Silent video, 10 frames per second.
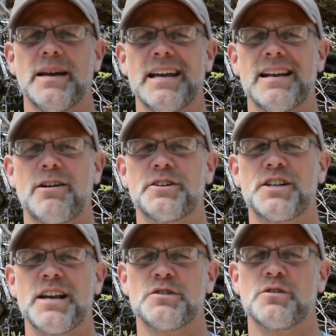in our
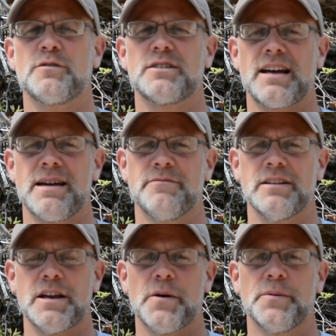change over time
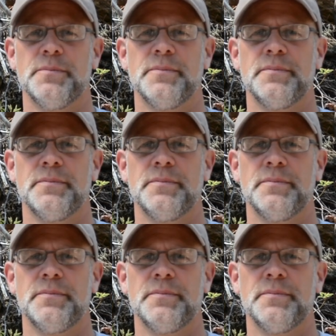video.